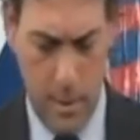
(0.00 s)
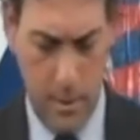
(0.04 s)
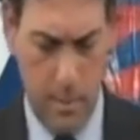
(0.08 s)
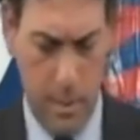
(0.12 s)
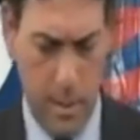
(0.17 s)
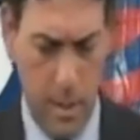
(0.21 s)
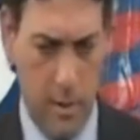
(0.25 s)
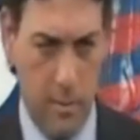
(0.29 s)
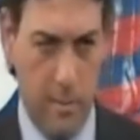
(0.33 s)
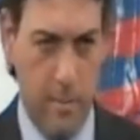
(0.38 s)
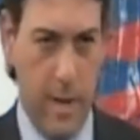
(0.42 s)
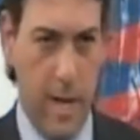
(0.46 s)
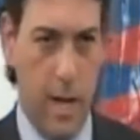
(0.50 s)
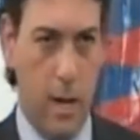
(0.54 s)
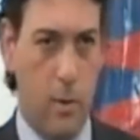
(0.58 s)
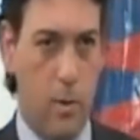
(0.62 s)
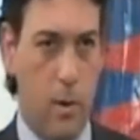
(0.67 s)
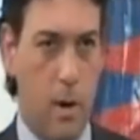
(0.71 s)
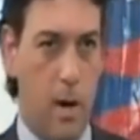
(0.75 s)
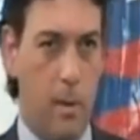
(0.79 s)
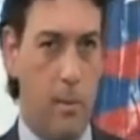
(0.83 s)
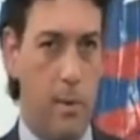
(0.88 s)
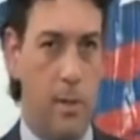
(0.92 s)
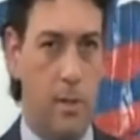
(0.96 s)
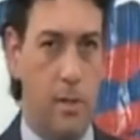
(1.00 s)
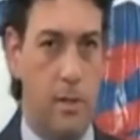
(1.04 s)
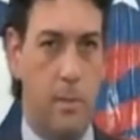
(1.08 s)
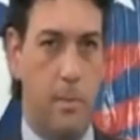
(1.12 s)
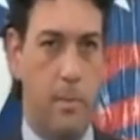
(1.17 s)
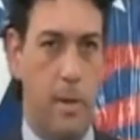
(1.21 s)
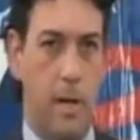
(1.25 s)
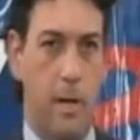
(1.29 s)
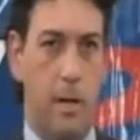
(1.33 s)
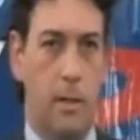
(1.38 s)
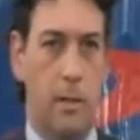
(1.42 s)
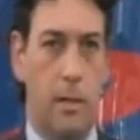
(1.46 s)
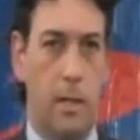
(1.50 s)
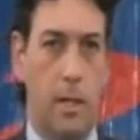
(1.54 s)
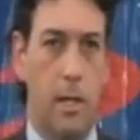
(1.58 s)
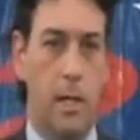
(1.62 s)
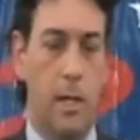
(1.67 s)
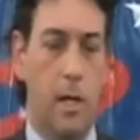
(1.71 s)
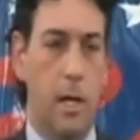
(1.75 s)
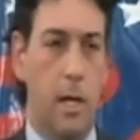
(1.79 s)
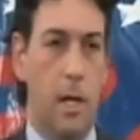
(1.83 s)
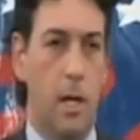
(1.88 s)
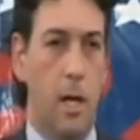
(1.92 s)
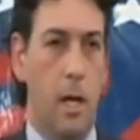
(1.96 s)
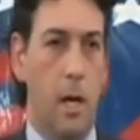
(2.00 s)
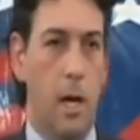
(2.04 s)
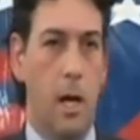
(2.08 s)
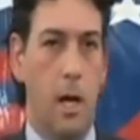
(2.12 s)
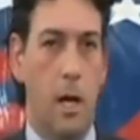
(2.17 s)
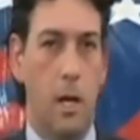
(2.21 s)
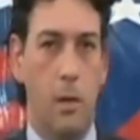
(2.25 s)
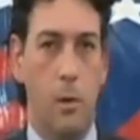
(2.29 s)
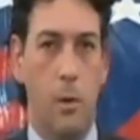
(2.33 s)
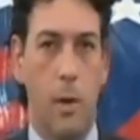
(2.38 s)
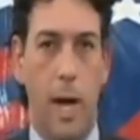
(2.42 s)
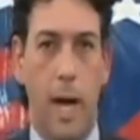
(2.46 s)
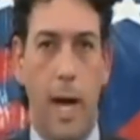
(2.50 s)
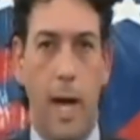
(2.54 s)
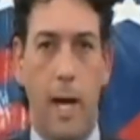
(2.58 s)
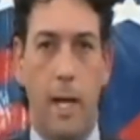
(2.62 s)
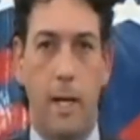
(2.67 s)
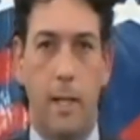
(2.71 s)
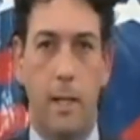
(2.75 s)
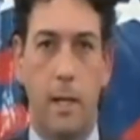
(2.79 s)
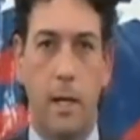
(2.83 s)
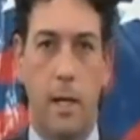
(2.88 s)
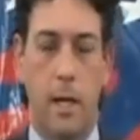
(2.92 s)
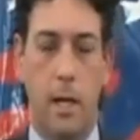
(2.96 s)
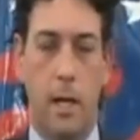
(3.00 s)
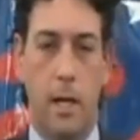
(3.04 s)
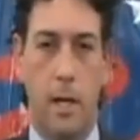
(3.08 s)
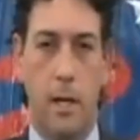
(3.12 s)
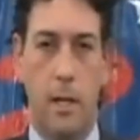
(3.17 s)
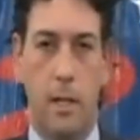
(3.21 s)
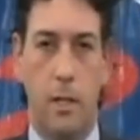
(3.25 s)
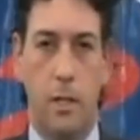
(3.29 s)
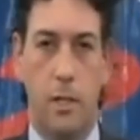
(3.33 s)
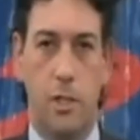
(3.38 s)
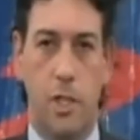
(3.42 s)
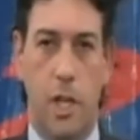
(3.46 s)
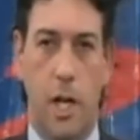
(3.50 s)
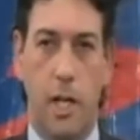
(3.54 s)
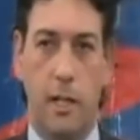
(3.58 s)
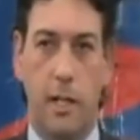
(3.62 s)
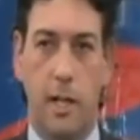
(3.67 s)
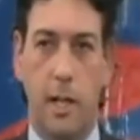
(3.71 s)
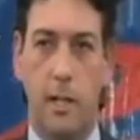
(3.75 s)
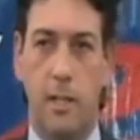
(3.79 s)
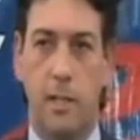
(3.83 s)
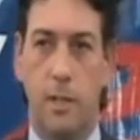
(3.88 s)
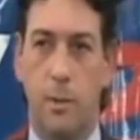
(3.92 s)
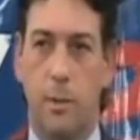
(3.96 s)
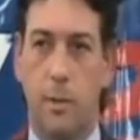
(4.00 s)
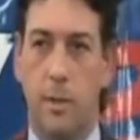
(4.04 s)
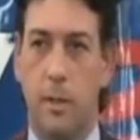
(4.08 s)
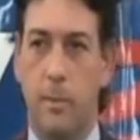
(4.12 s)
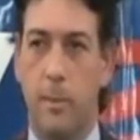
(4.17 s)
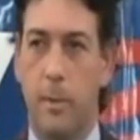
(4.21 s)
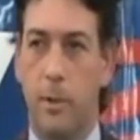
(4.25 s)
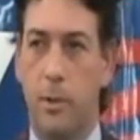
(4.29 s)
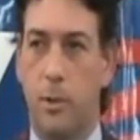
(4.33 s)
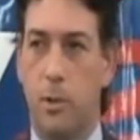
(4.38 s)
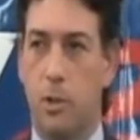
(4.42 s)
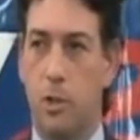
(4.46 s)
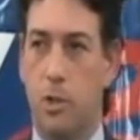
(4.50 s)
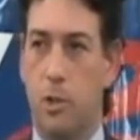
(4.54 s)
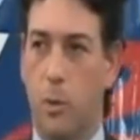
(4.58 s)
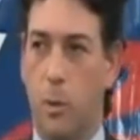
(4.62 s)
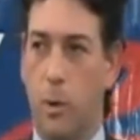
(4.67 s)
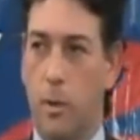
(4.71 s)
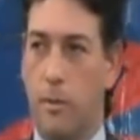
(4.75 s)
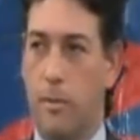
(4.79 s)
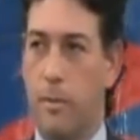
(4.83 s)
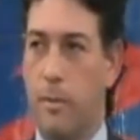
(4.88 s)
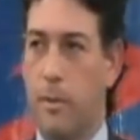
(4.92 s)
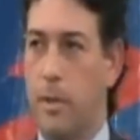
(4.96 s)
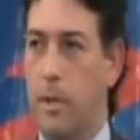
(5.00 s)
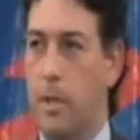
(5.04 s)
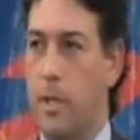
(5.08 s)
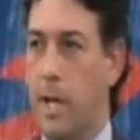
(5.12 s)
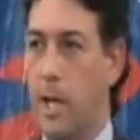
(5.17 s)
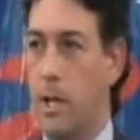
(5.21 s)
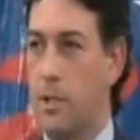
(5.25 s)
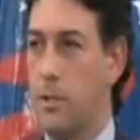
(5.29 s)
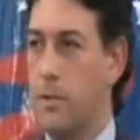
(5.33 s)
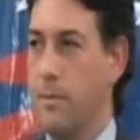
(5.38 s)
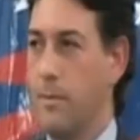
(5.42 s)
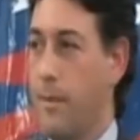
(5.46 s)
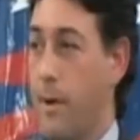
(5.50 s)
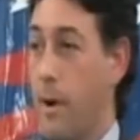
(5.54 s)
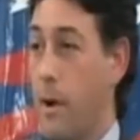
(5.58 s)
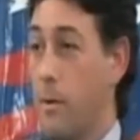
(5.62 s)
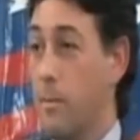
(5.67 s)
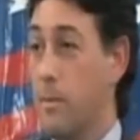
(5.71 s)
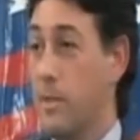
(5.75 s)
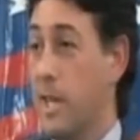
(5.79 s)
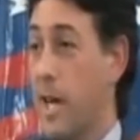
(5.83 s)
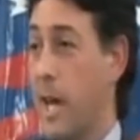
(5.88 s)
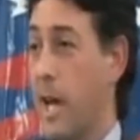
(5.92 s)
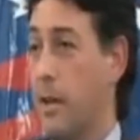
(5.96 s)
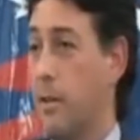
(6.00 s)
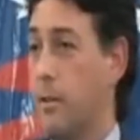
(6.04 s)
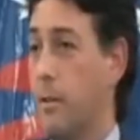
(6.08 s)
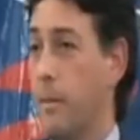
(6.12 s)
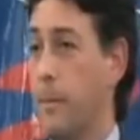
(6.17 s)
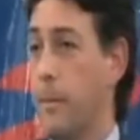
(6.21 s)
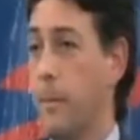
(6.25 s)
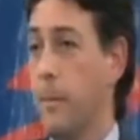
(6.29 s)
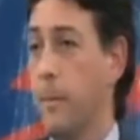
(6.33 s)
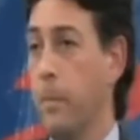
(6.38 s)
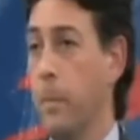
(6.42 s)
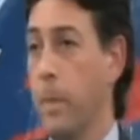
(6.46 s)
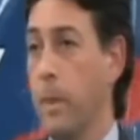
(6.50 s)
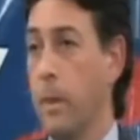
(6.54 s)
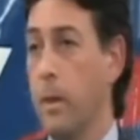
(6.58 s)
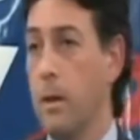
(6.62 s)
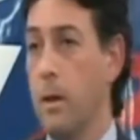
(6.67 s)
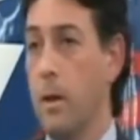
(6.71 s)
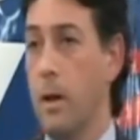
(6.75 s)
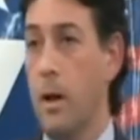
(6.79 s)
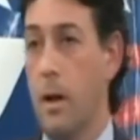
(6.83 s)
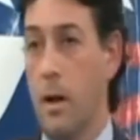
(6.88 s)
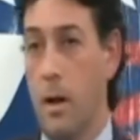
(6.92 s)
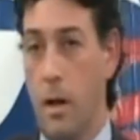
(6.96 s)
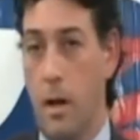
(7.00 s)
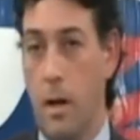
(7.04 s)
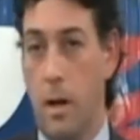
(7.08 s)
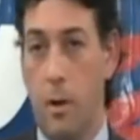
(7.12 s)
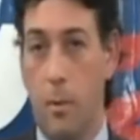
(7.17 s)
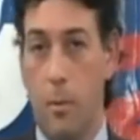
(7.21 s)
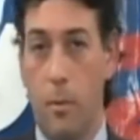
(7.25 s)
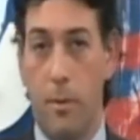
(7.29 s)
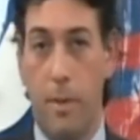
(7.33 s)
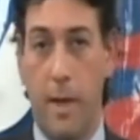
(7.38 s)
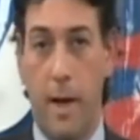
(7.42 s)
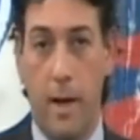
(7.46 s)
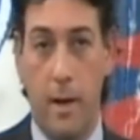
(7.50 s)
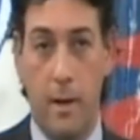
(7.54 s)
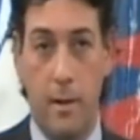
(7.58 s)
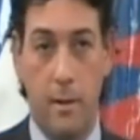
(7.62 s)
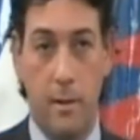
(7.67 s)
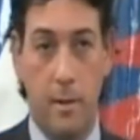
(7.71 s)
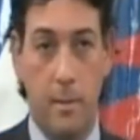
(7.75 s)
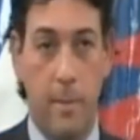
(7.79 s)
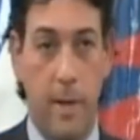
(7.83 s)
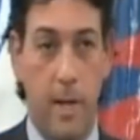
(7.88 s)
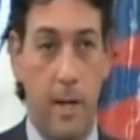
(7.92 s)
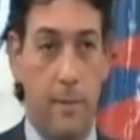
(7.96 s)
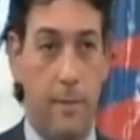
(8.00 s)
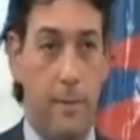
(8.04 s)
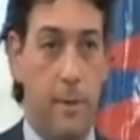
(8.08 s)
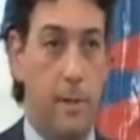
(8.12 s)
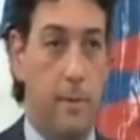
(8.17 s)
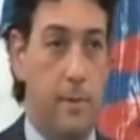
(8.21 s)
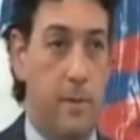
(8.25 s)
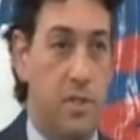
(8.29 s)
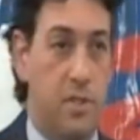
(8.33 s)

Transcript: a pair of bank robbers apparently uh, who had uh, shotguns that were a little bit too short for the National Firearms Act uh, without the benefit